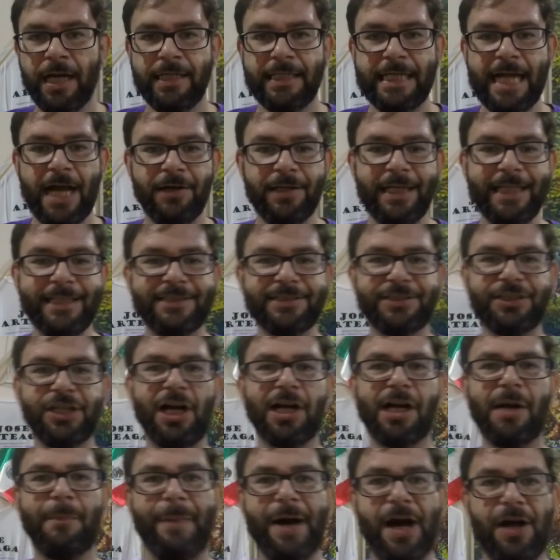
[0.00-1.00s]
Now let's
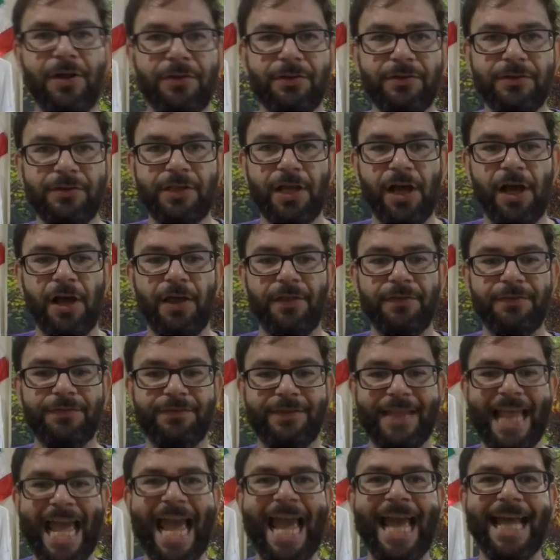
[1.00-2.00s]
talk about the
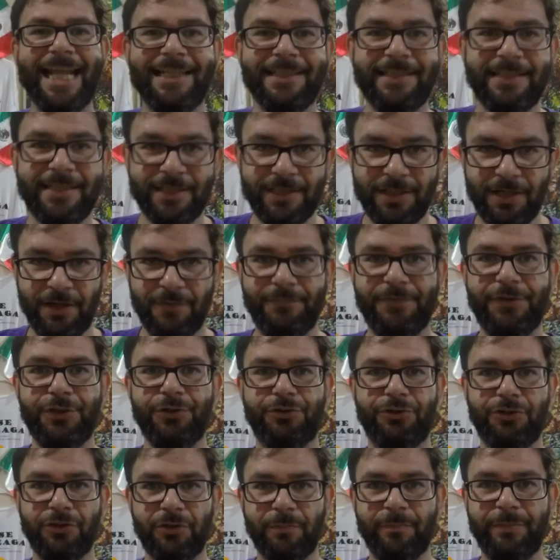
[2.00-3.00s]
end of
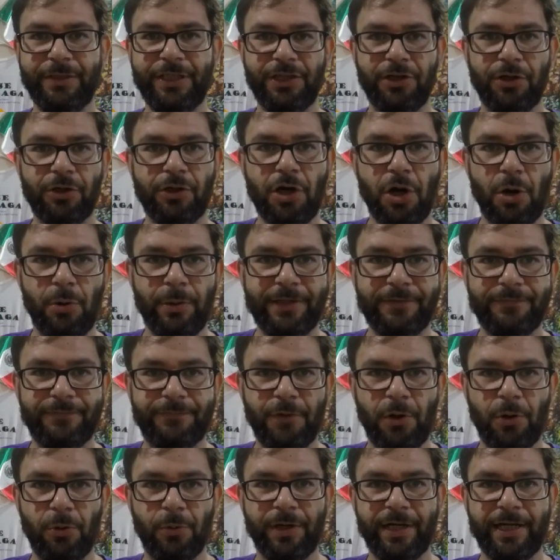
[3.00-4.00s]
YouTube, you know, going
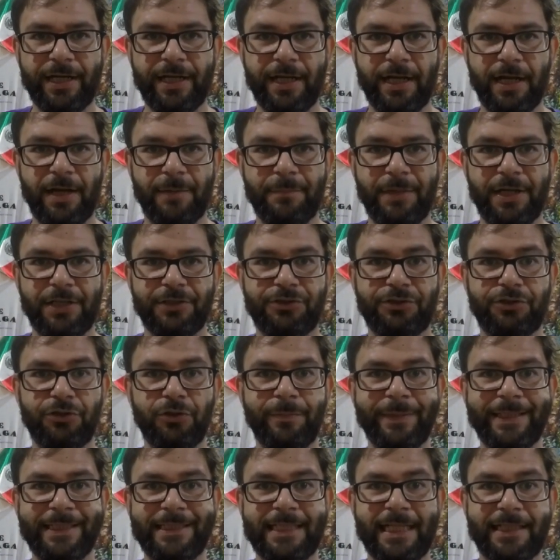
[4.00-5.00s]
forward, um,
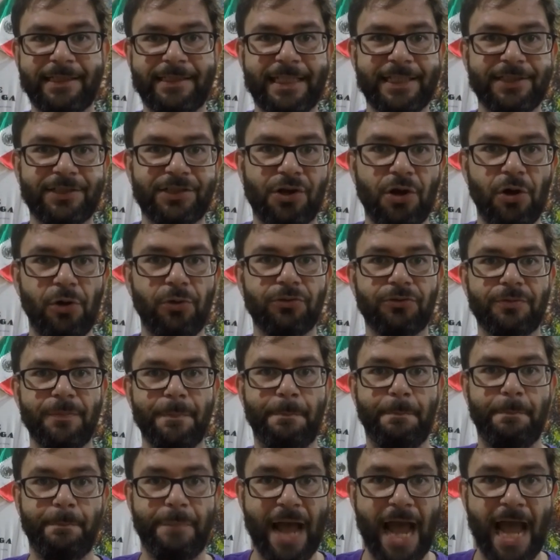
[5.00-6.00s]
assuming that this goes
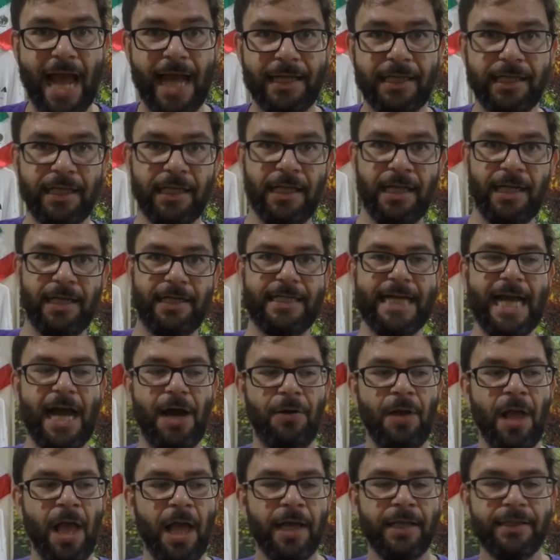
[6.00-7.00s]
bad.
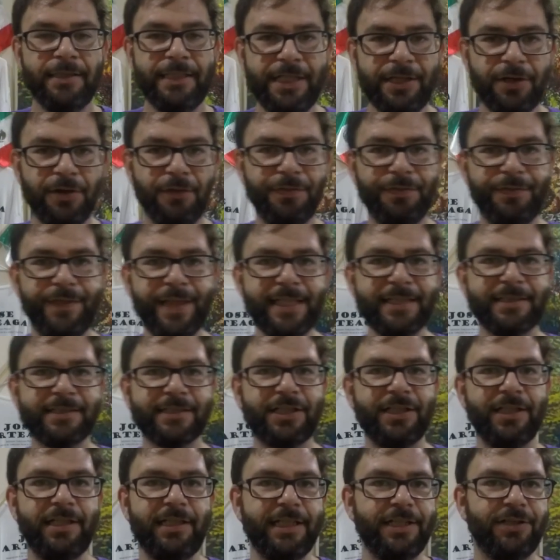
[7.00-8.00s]
Now, you know,
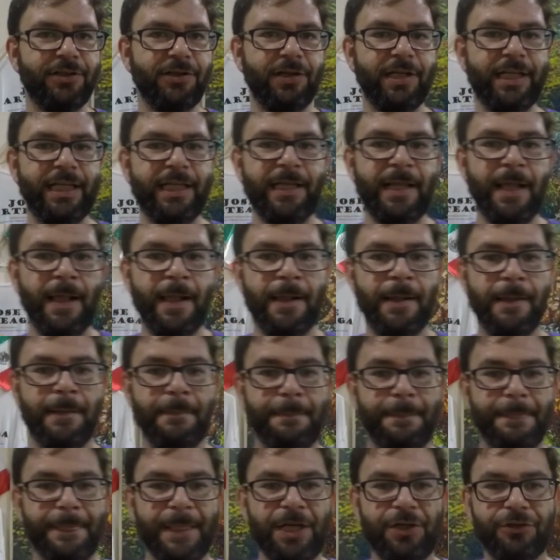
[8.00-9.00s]
this could literally,
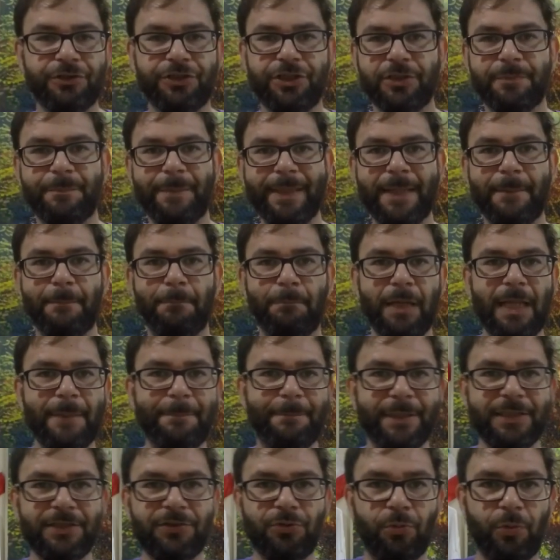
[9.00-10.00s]
you know, just be a
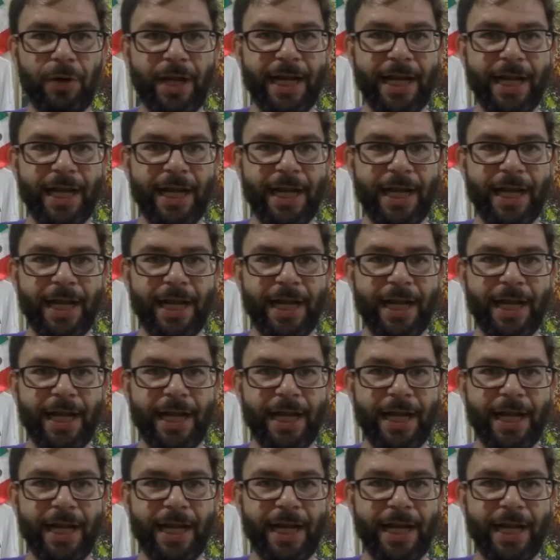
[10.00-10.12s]
blip on the